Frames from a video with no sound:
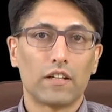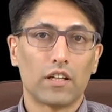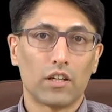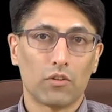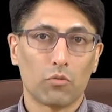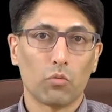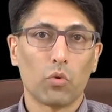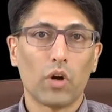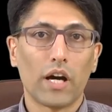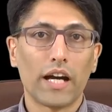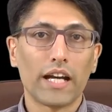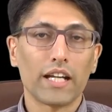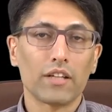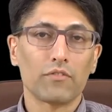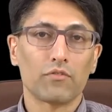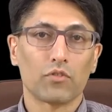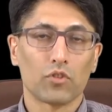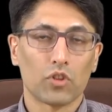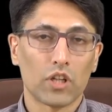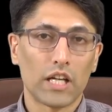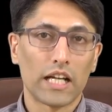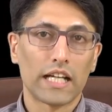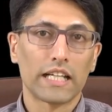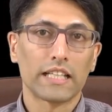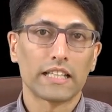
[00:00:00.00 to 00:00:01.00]
a, wide
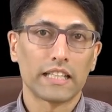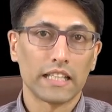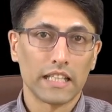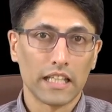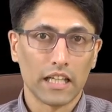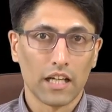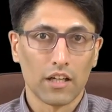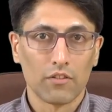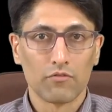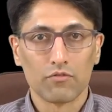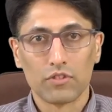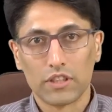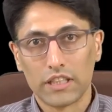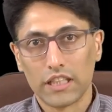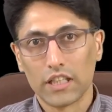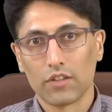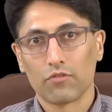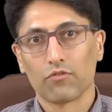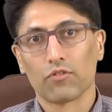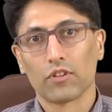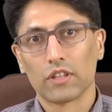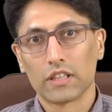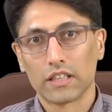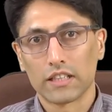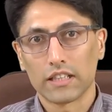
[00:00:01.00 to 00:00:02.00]
variety of
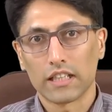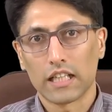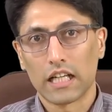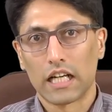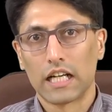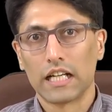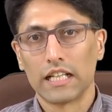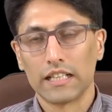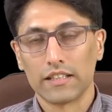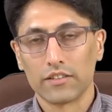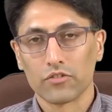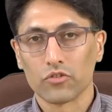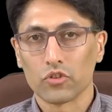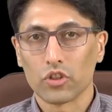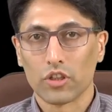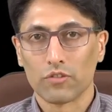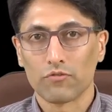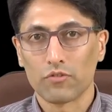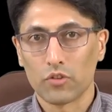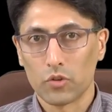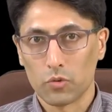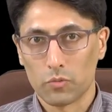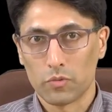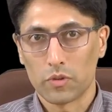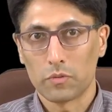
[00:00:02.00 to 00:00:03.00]
different kinds
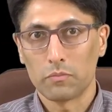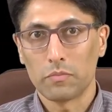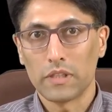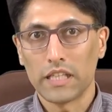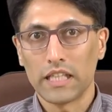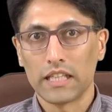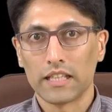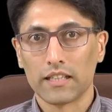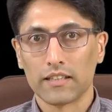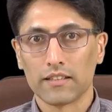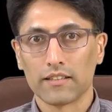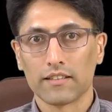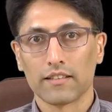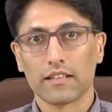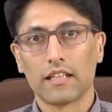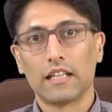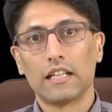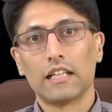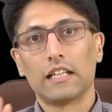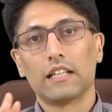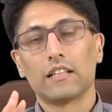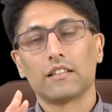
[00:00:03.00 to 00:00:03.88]
of human beings